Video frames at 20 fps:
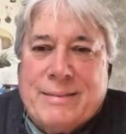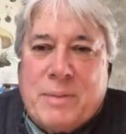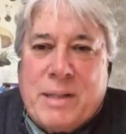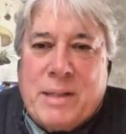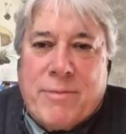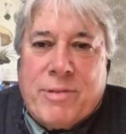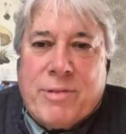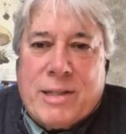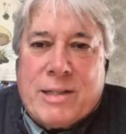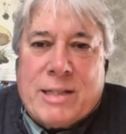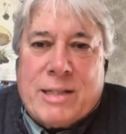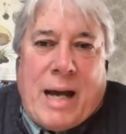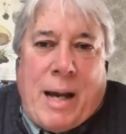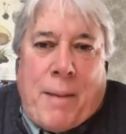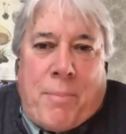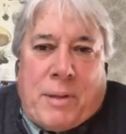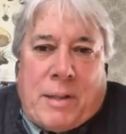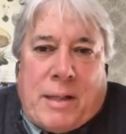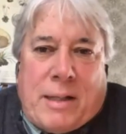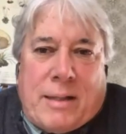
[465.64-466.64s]
given the
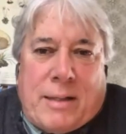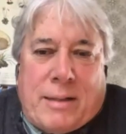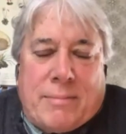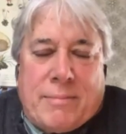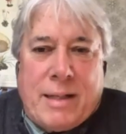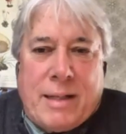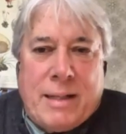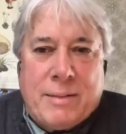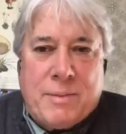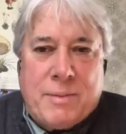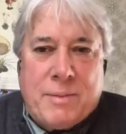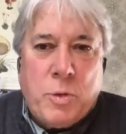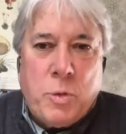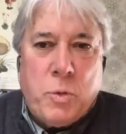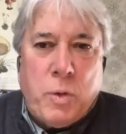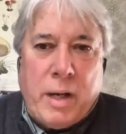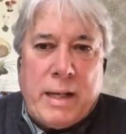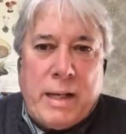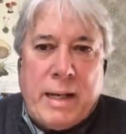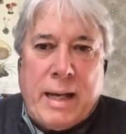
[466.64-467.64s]
topic and
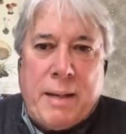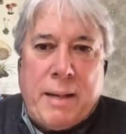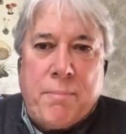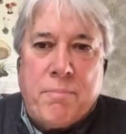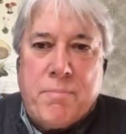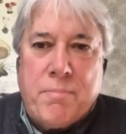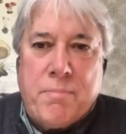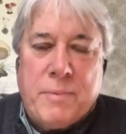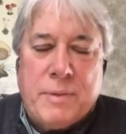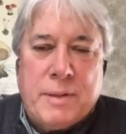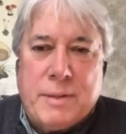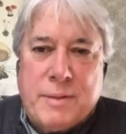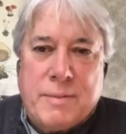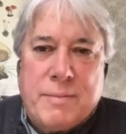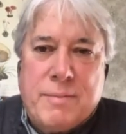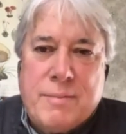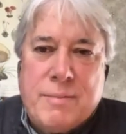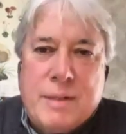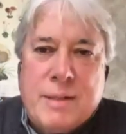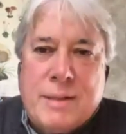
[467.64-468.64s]
who I am, it
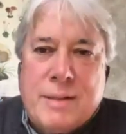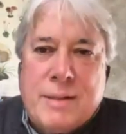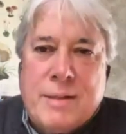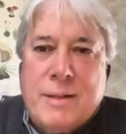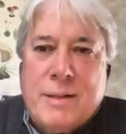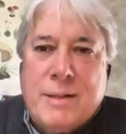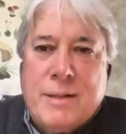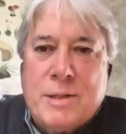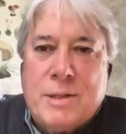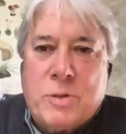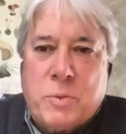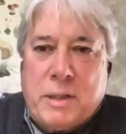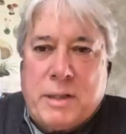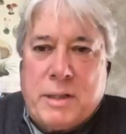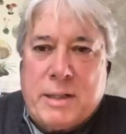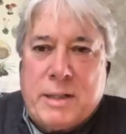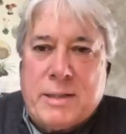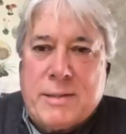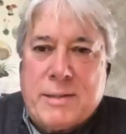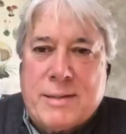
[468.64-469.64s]
it it is what
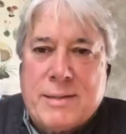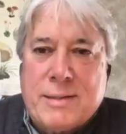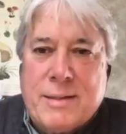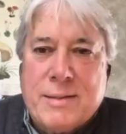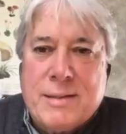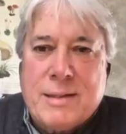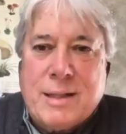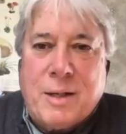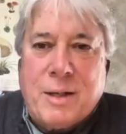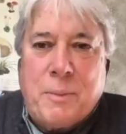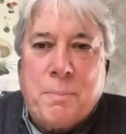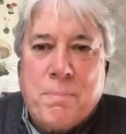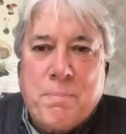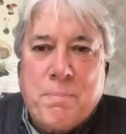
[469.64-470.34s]
it is. So